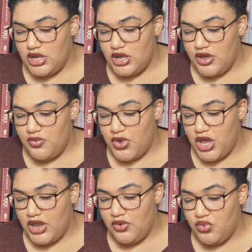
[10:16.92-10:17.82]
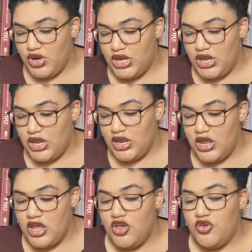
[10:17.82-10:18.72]
I am
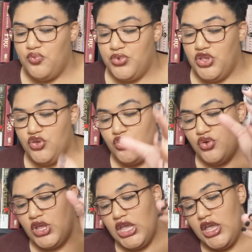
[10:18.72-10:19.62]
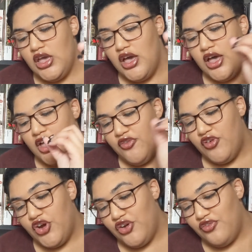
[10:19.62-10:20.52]
reading Beauty
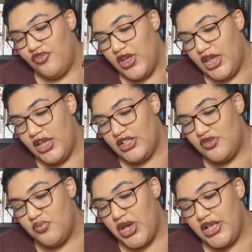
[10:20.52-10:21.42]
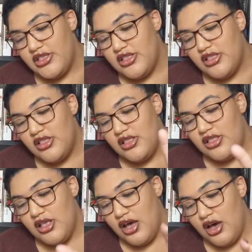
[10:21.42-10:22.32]
of Her Face by
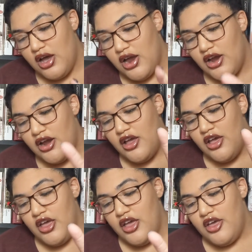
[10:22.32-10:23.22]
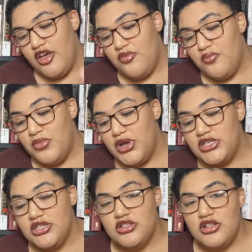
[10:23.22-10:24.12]
Zahar
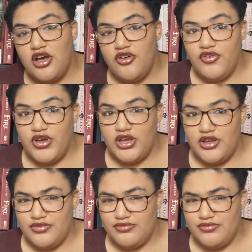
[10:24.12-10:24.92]
Mustafa.